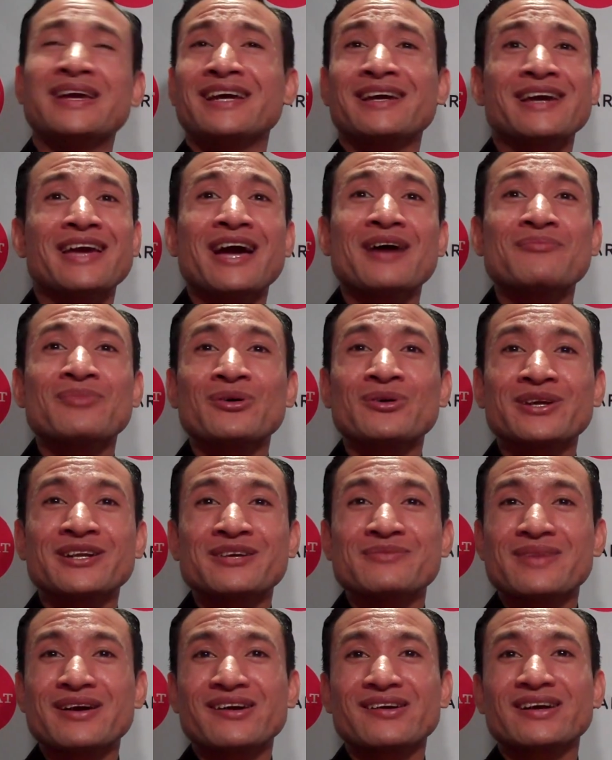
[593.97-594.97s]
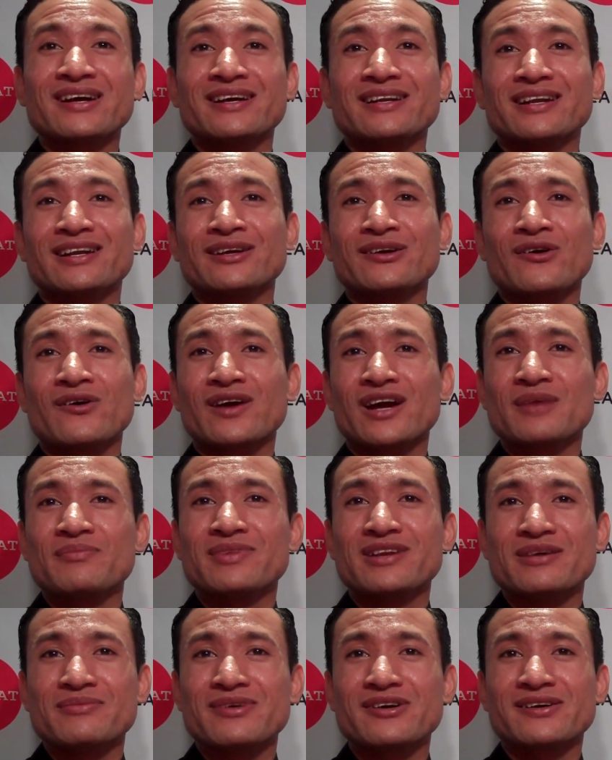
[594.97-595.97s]
being Cambodian American and growing
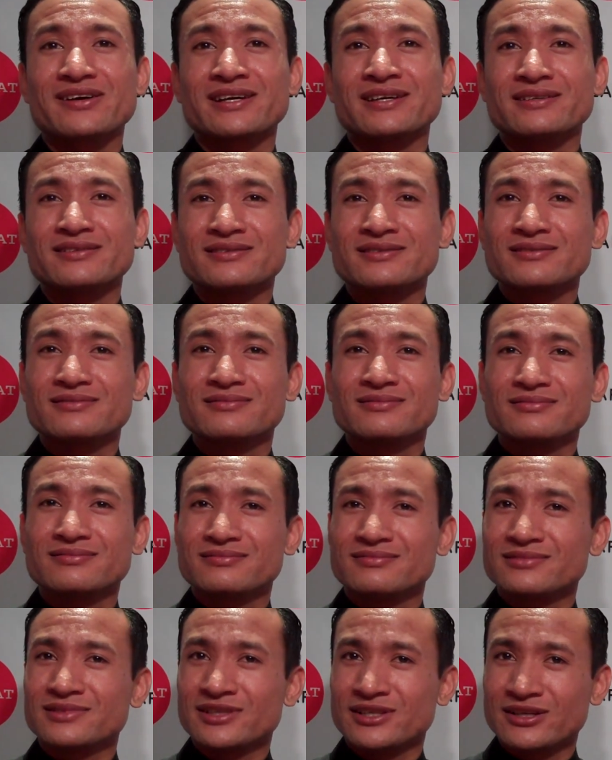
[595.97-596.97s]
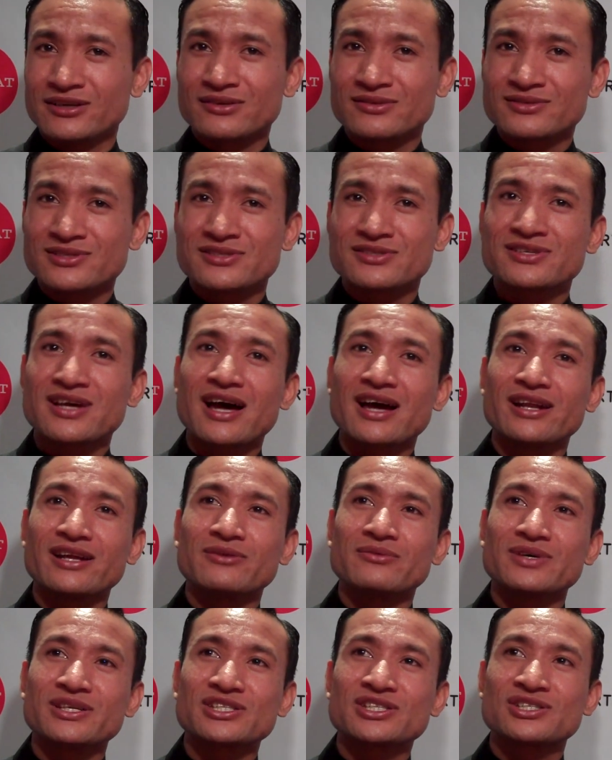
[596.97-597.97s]
up in American
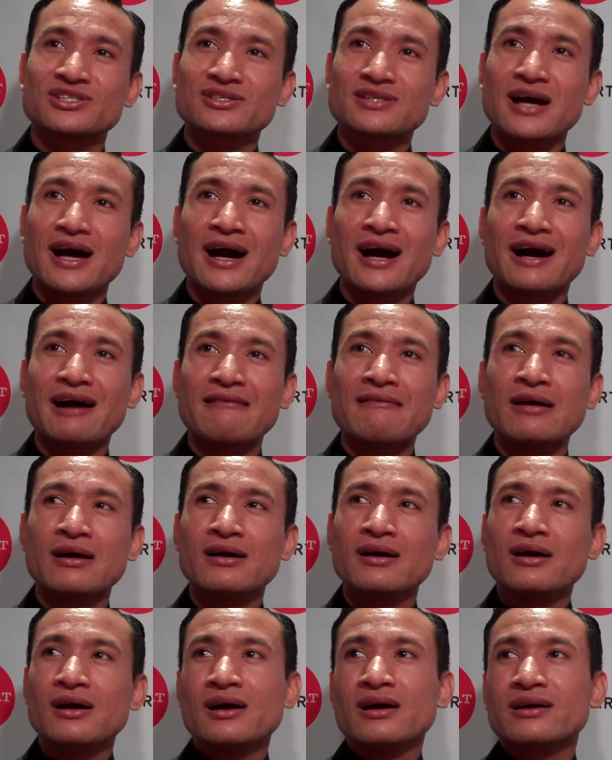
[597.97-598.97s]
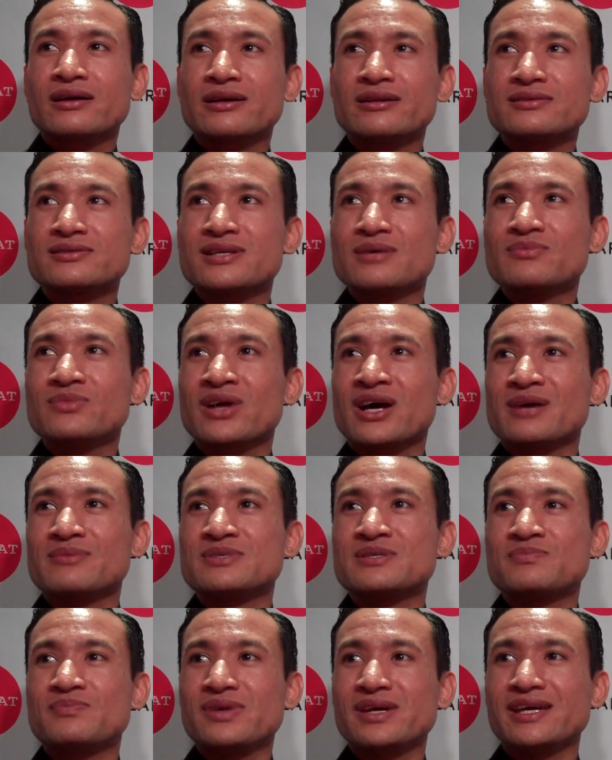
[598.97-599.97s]
society, which can
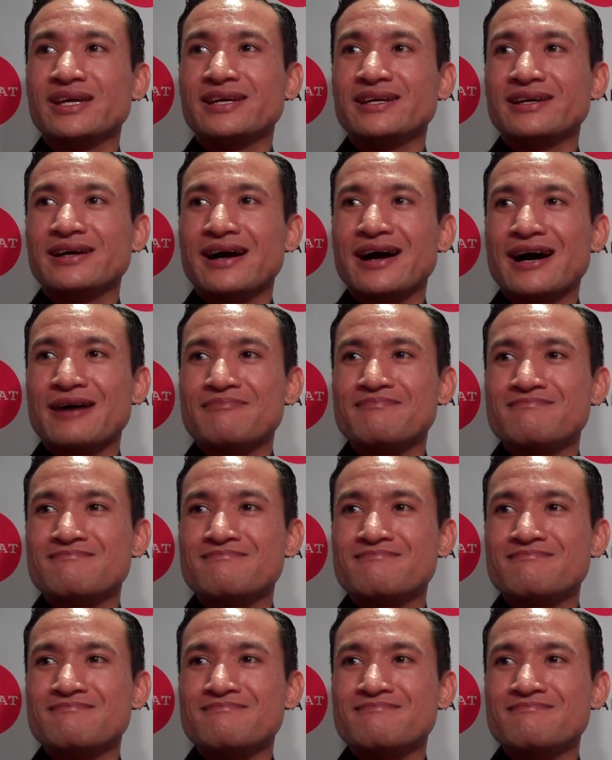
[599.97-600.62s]
sometimes be,